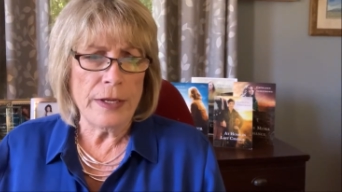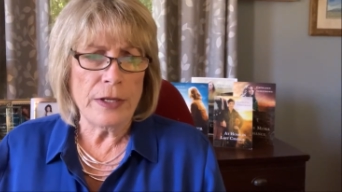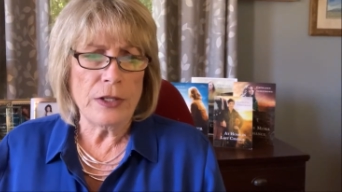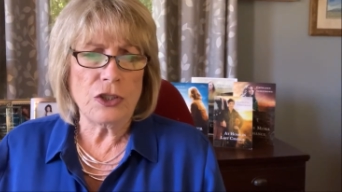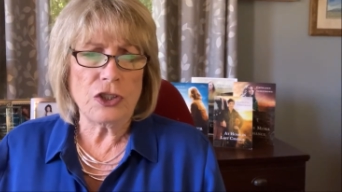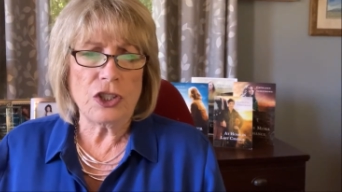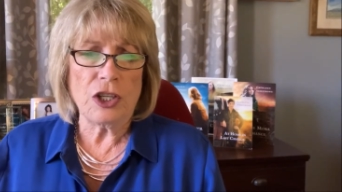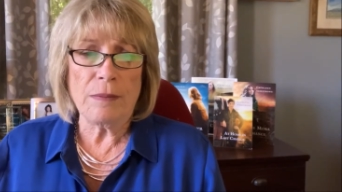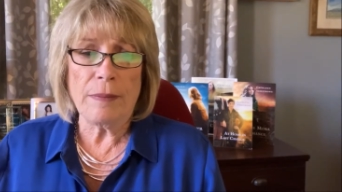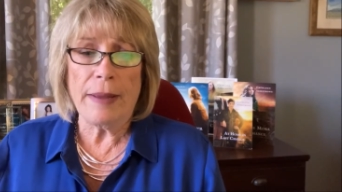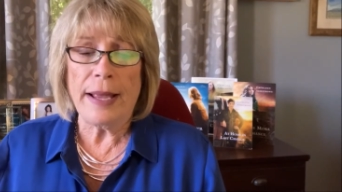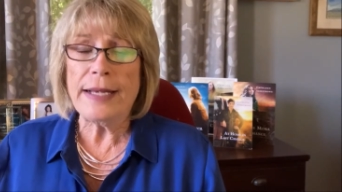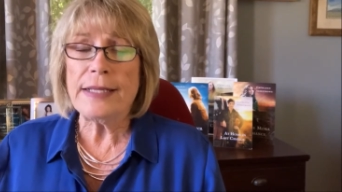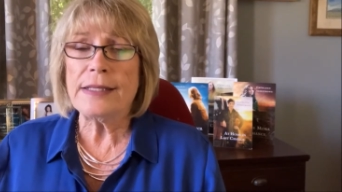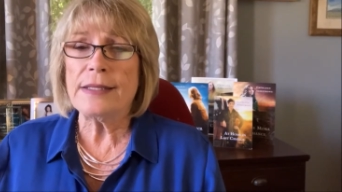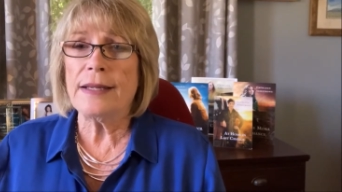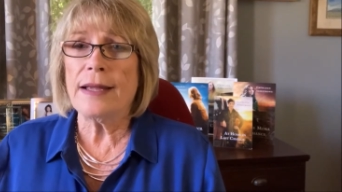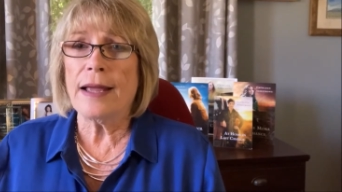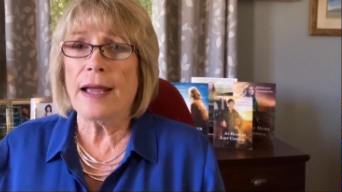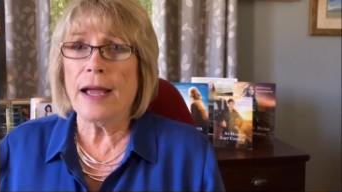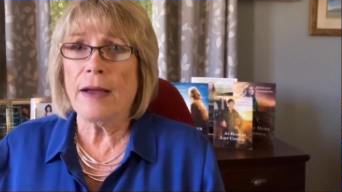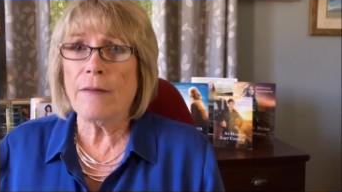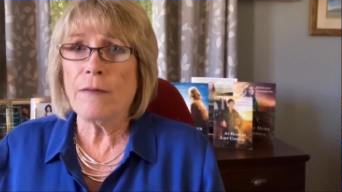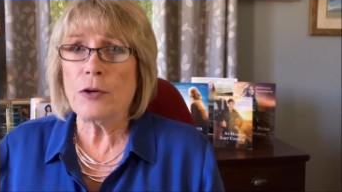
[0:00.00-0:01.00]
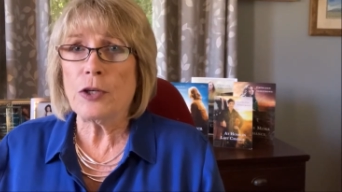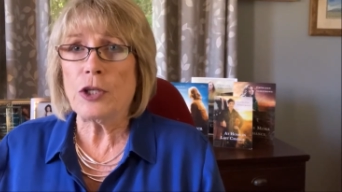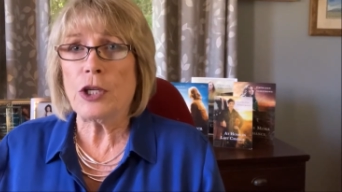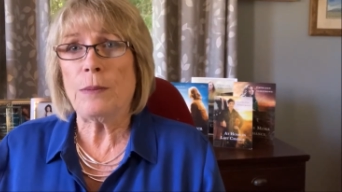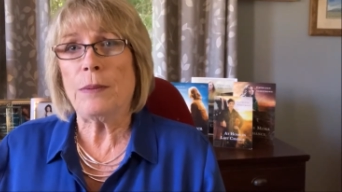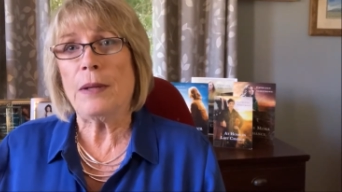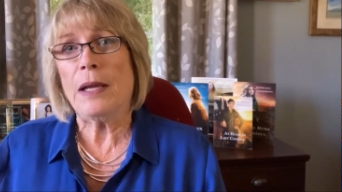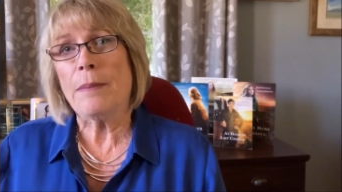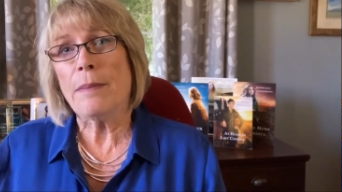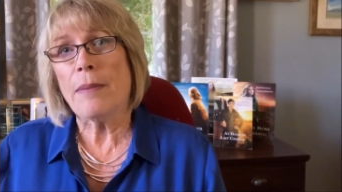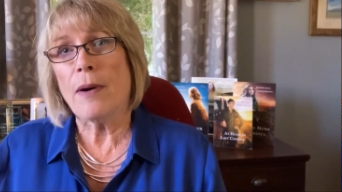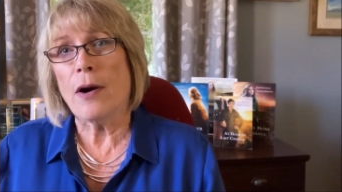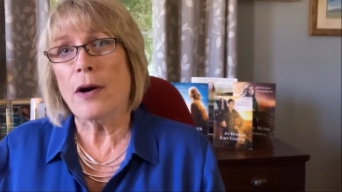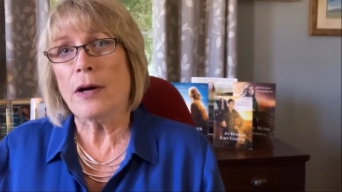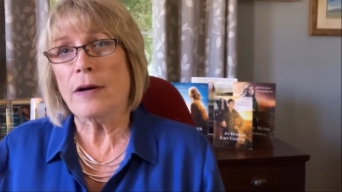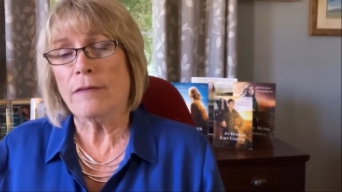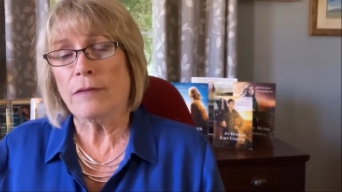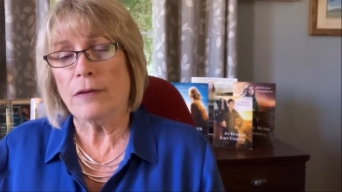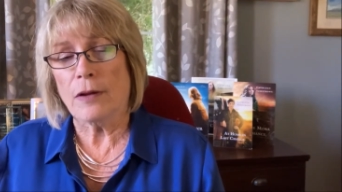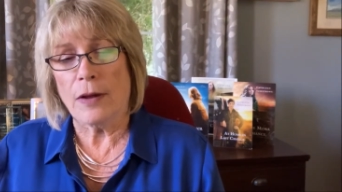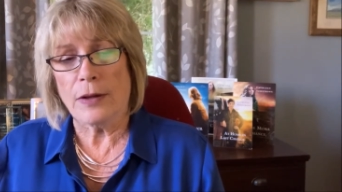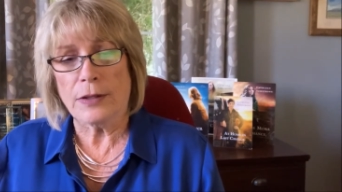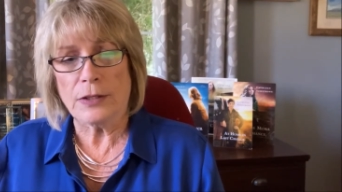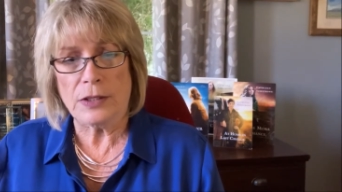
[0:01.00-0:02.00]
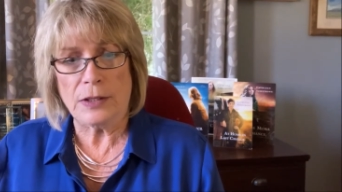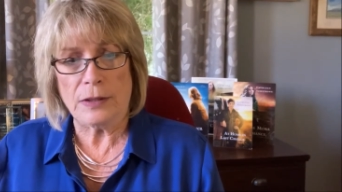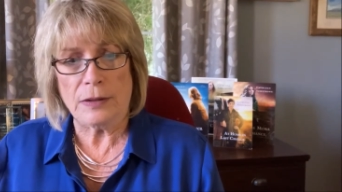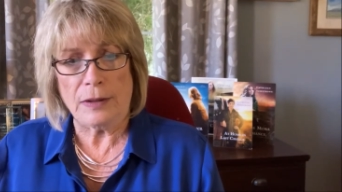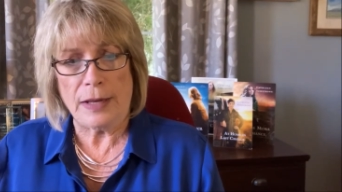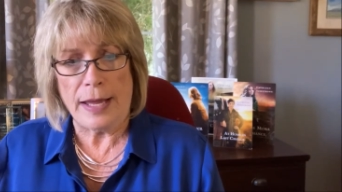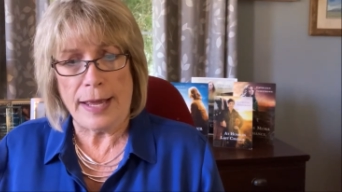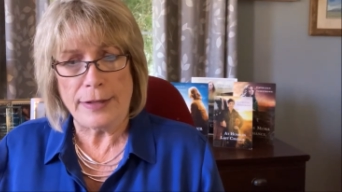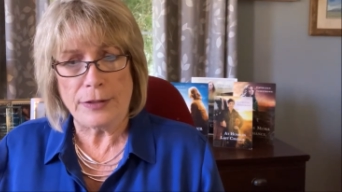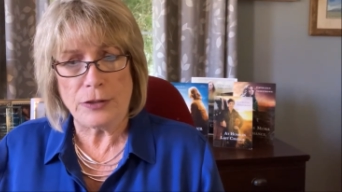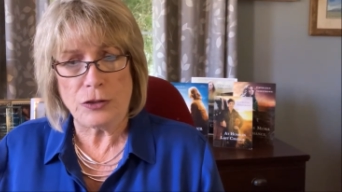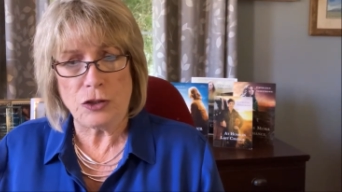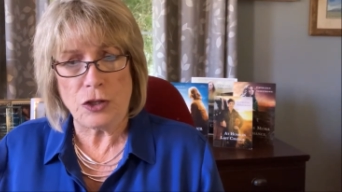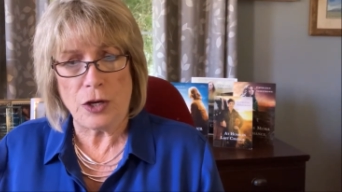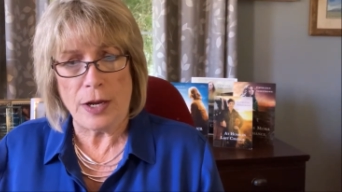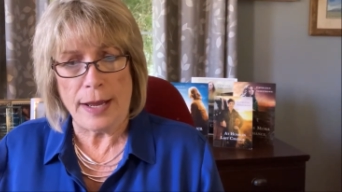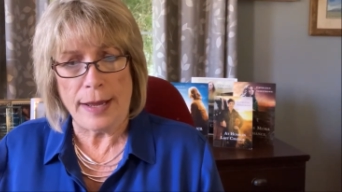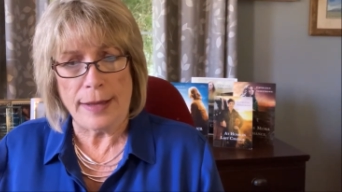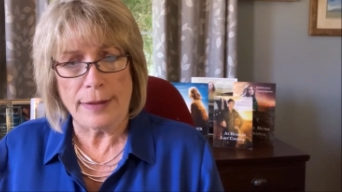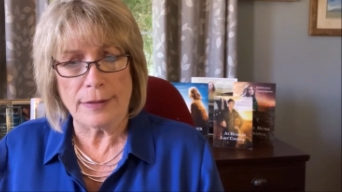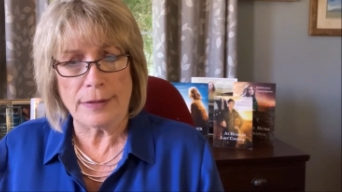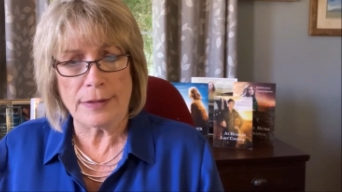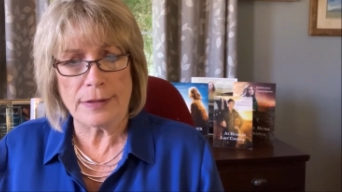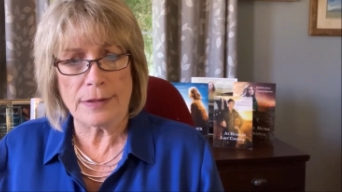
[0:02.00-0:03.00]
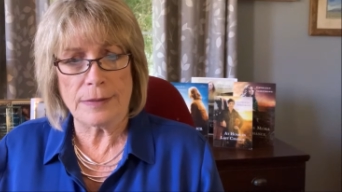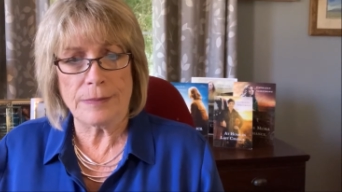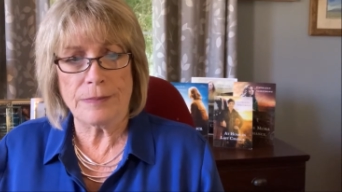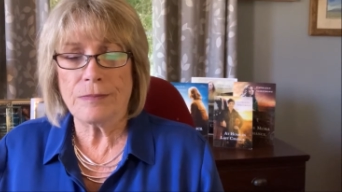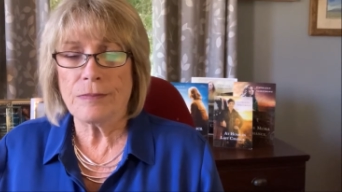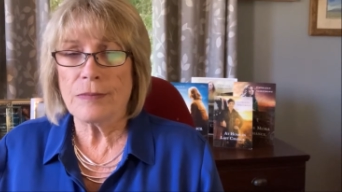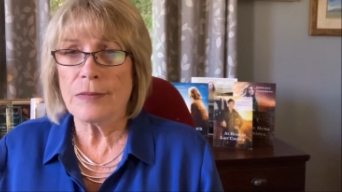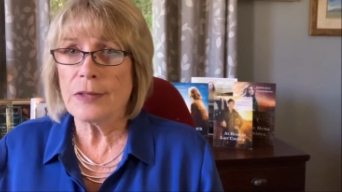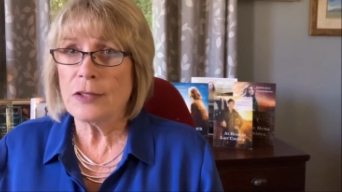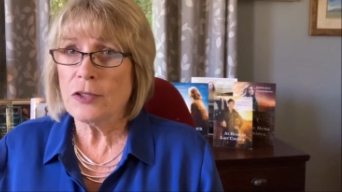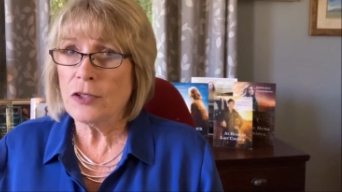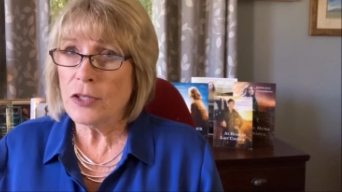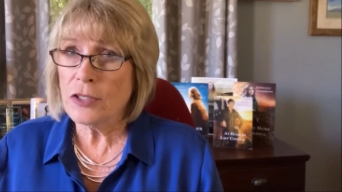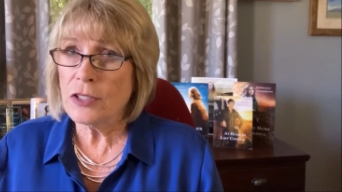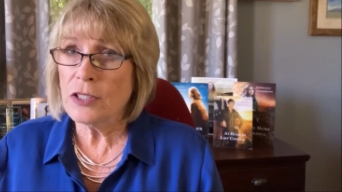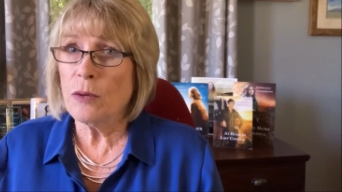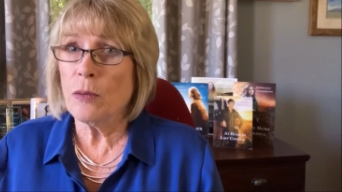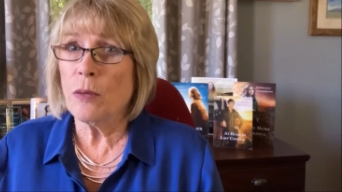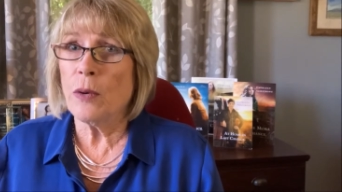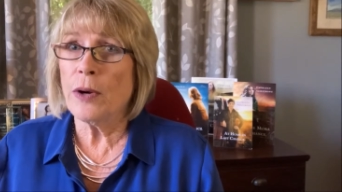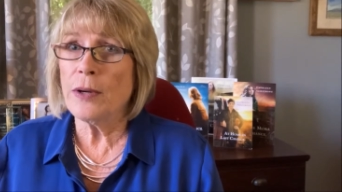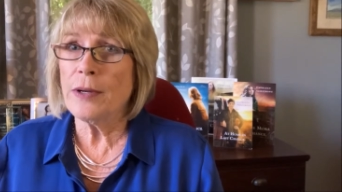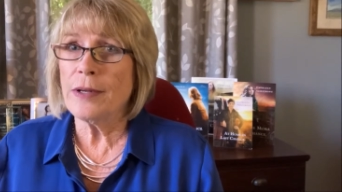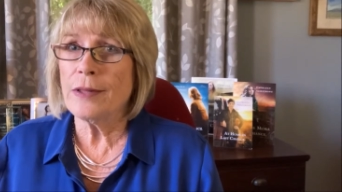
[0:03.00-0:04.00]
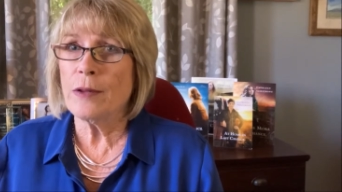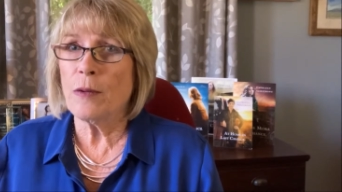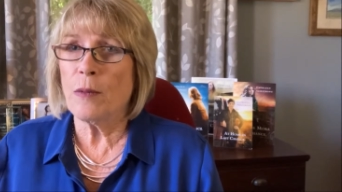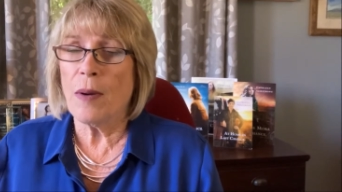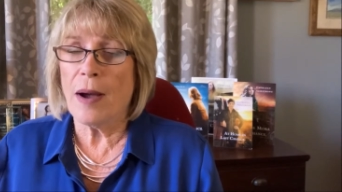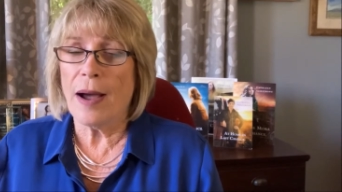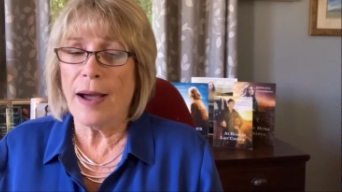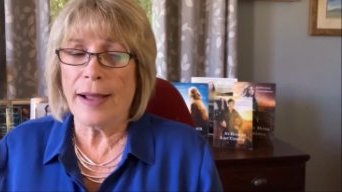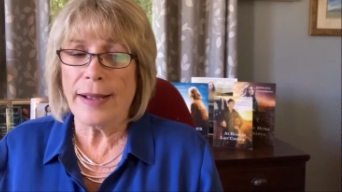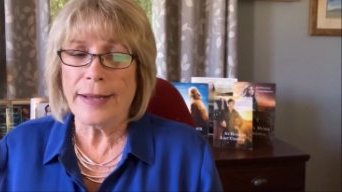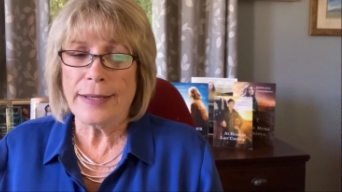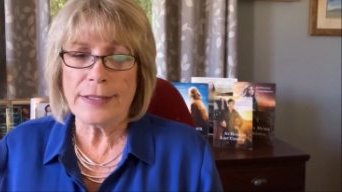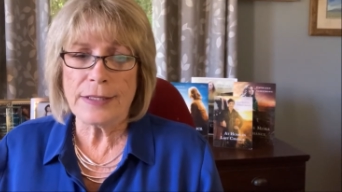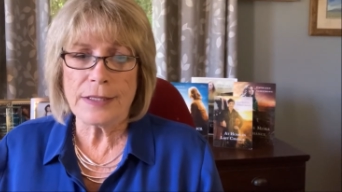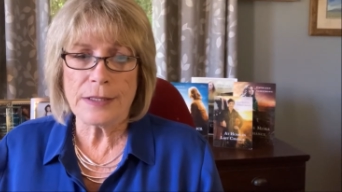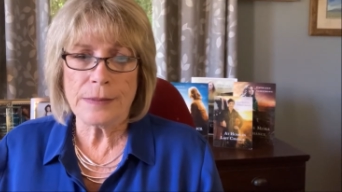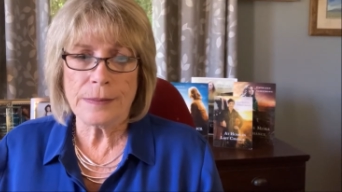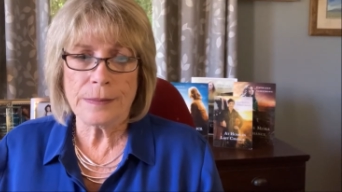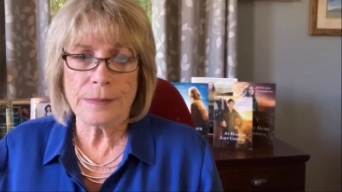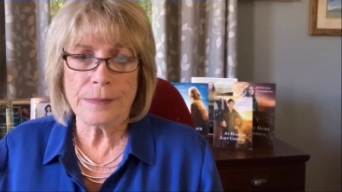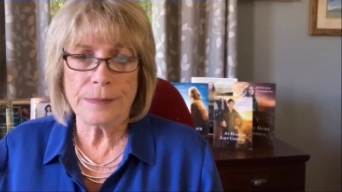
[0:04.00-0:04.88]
she makes the effort to be a part of Last Chance. Just a word to the wise.